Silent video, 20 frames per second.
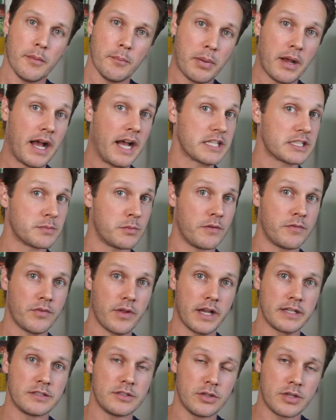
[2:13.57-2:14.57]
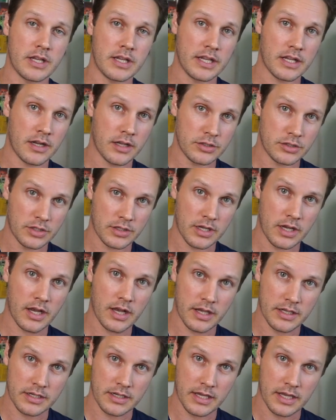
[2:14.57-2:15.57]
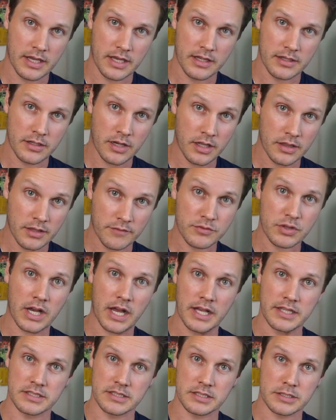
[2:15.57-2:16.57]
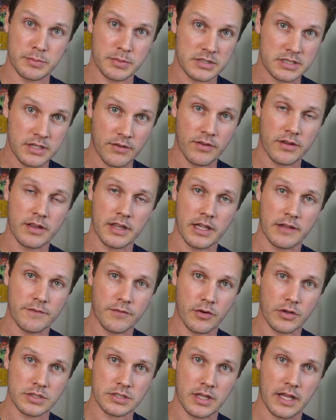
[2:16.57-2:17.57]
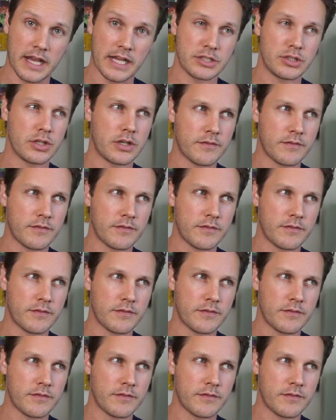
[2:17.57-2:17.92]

possible flights you can get on on uh, on Lufthansa, specifically in first class.